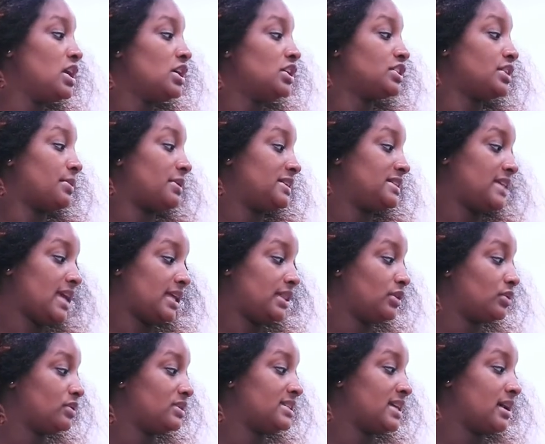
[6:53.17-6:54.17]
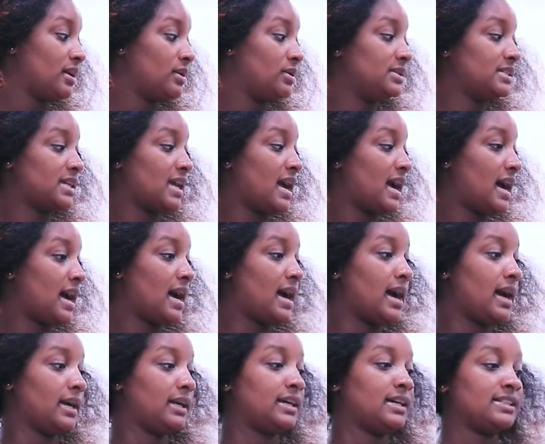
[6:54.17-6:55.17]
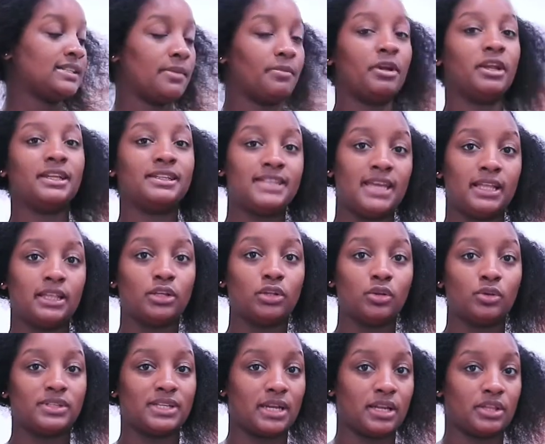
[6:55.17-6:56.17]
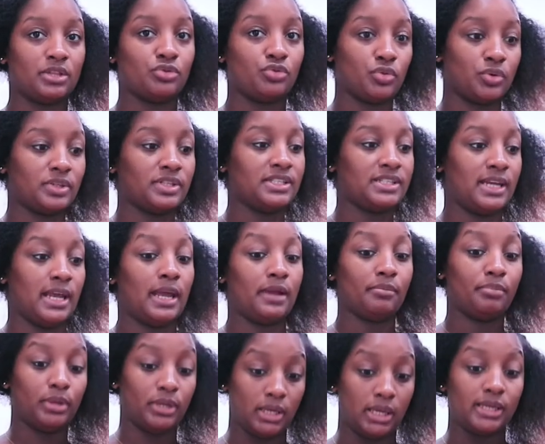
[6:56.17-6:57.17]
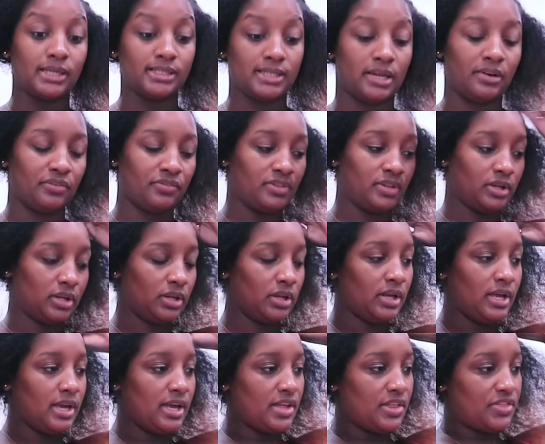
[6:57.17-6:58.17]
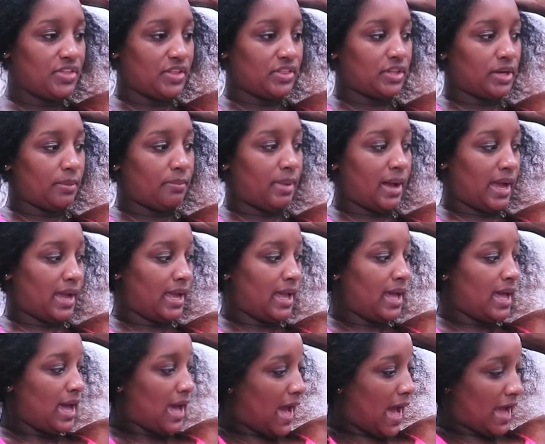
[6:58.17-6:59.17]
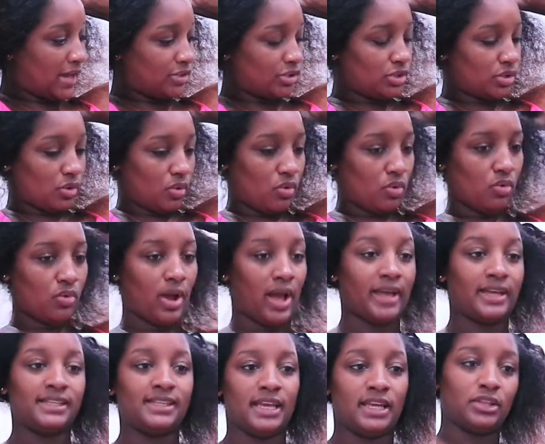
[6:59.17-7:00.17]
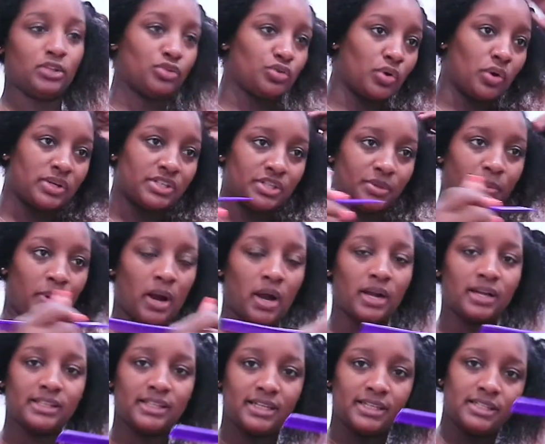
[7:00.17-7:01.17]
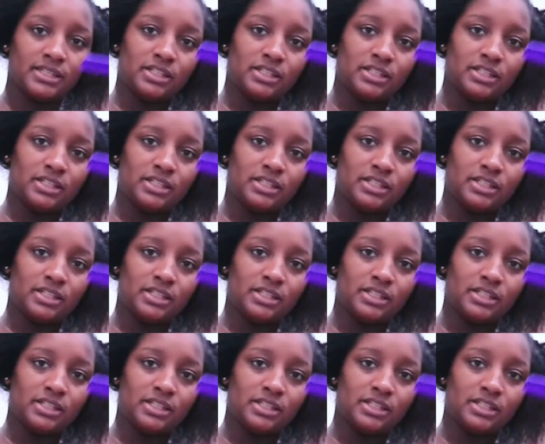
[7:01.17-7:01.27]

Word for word: So I'm going to take those out because uh, I'm going to take the clothes out of the drawers today and put inside of the thing that I'm buying. And so I could take the drawers apart and